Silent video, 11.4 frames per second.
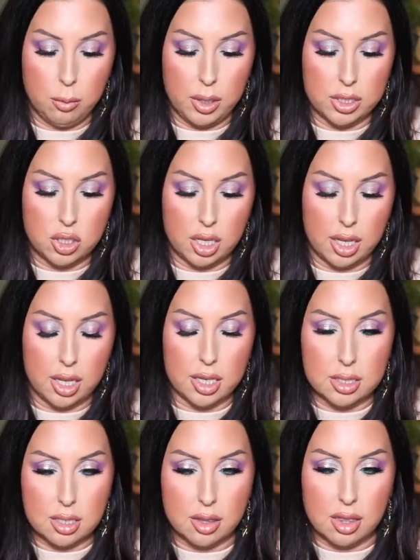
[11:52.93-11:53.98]
which
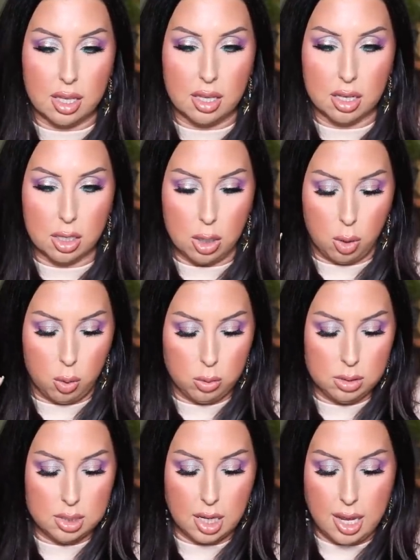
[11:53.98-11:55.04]
is the
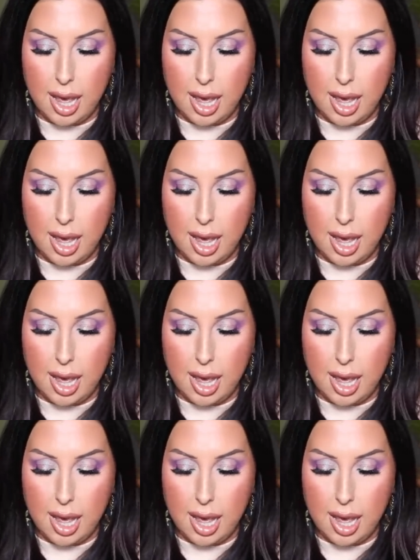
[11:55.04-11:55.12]
gold.